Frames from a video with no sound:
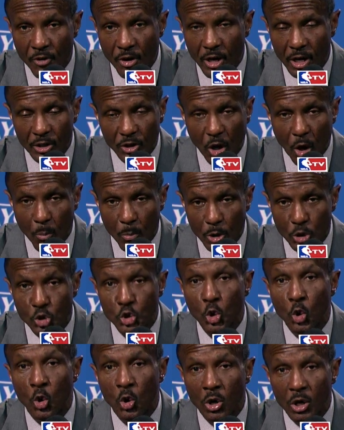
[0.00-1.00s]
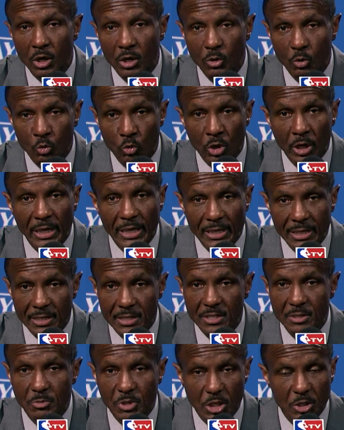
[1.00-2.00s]
you know, mature
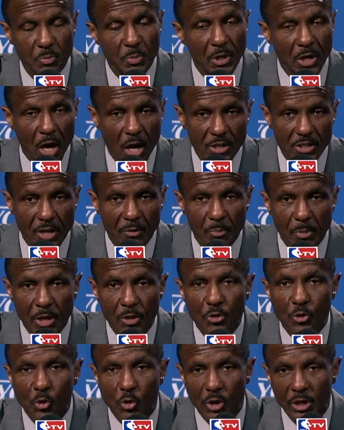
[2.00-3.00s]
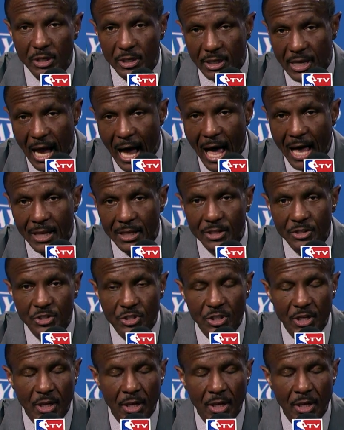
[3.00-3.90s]
rookies, just because they've been through it in college.